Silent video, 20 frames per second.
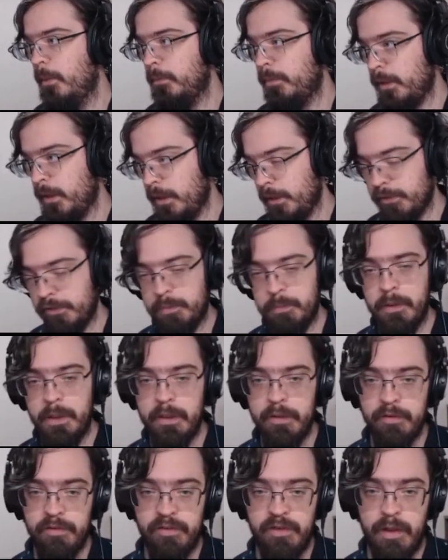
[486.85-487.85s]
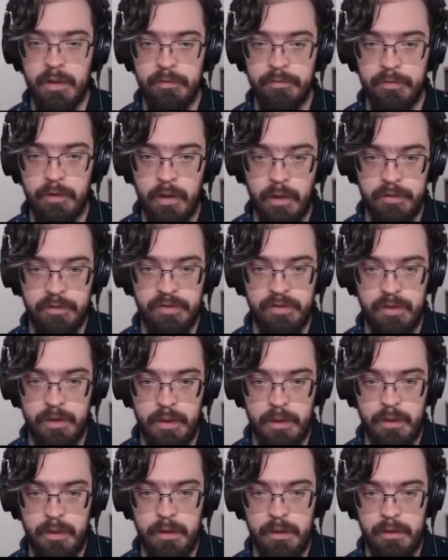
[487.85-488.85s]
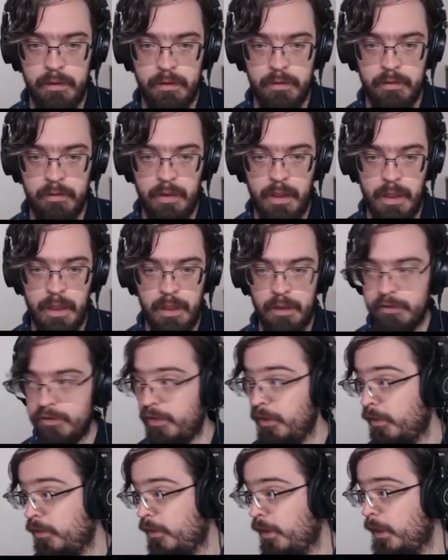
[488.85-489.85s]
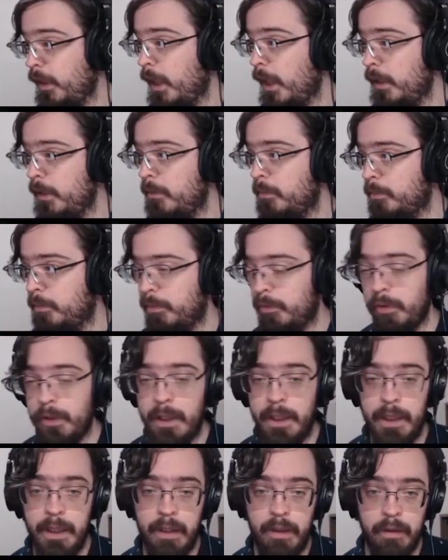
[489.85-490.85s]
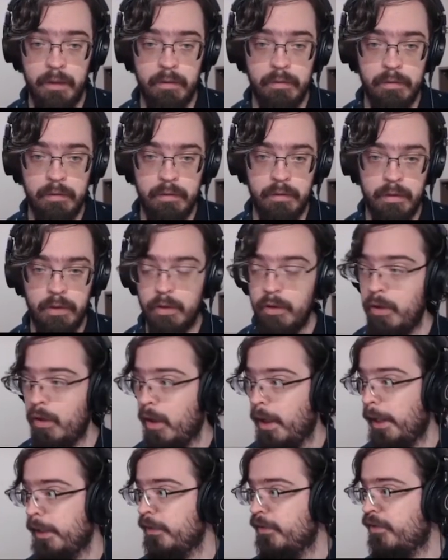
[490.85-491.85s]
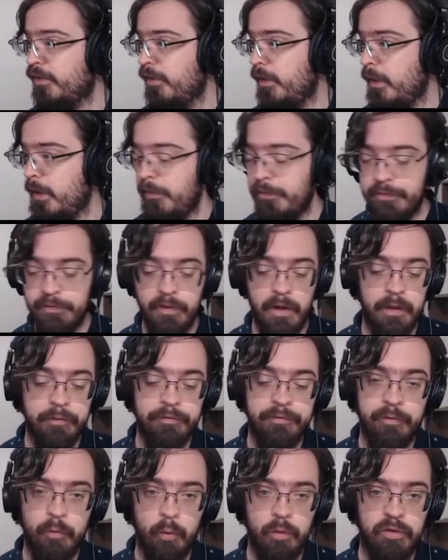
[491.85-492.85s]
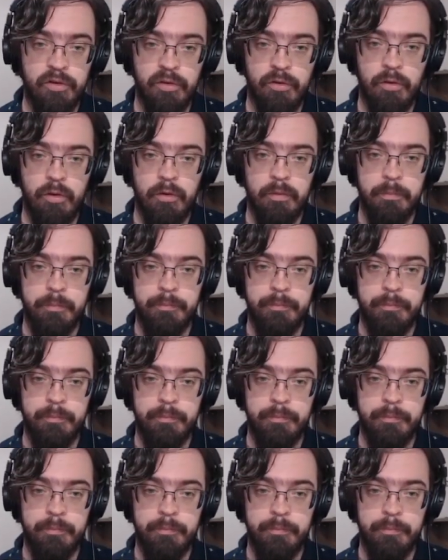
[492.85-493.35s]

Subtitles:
plus, but instead of 9C68, put in 9C540.